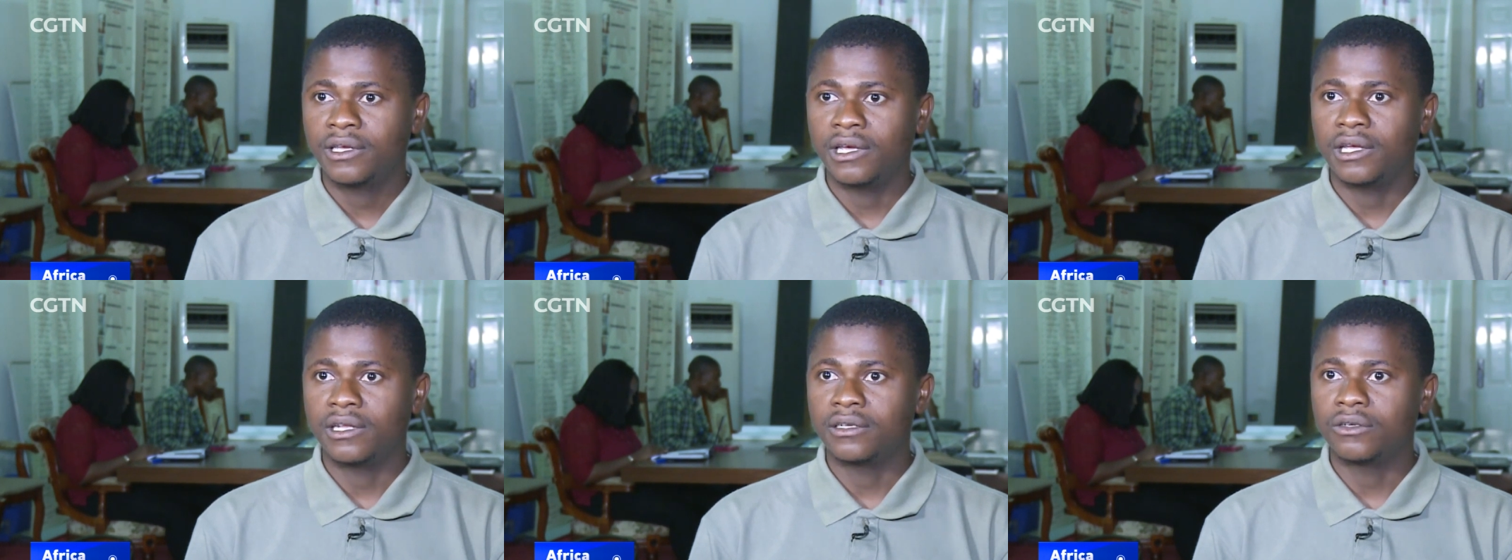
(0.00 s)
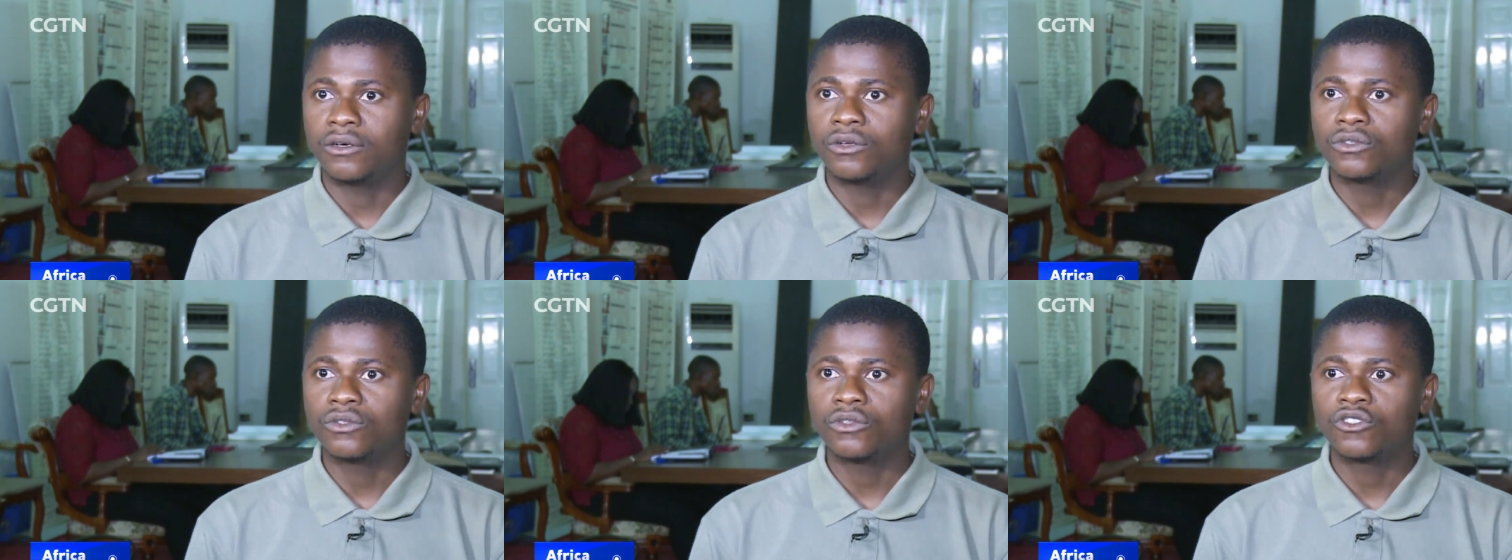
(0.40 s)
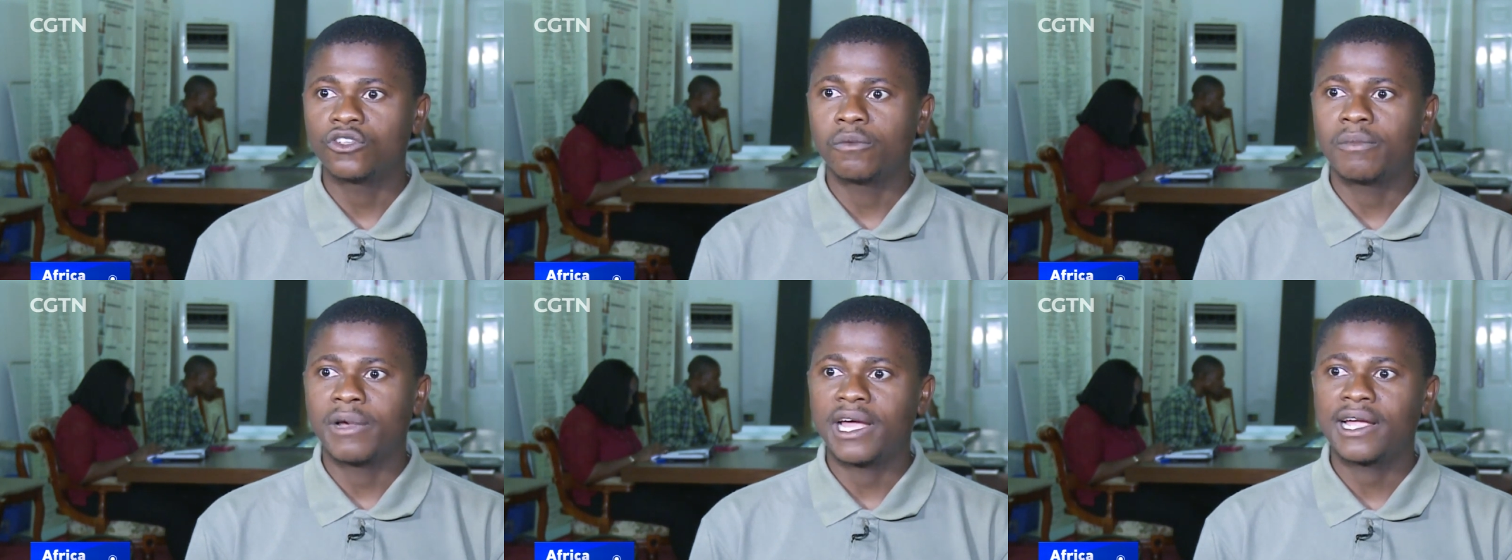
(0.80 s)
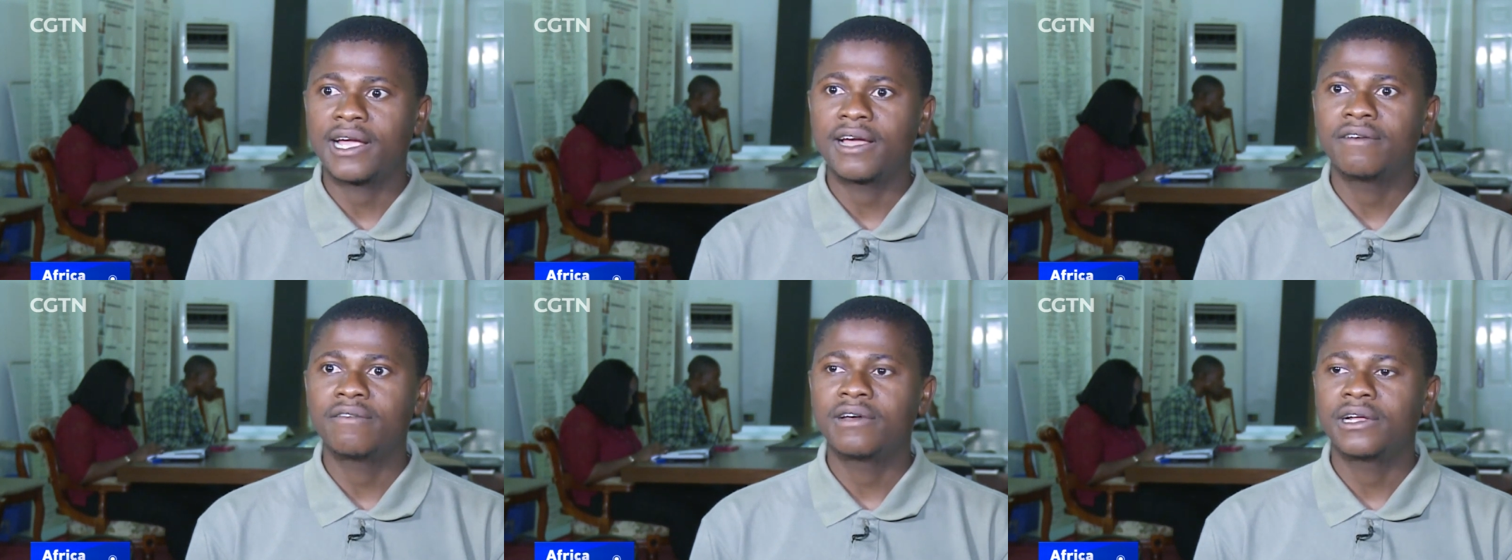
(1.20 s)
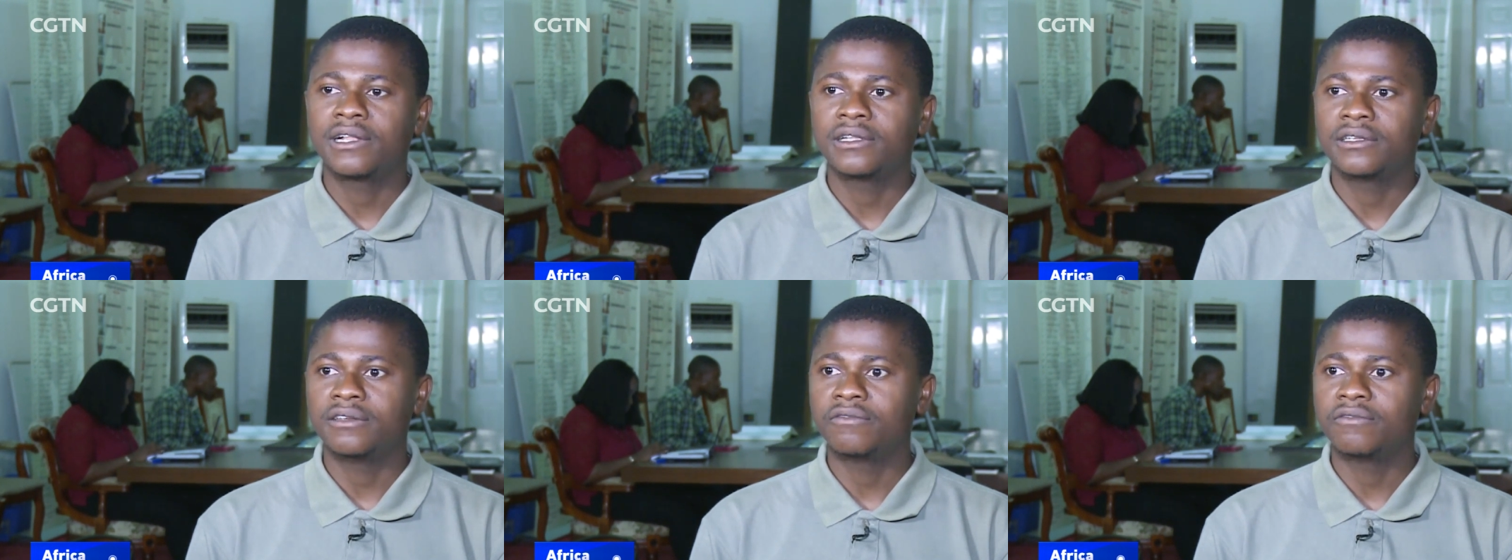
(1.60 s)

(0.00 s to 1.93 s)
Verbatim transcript: and also some archival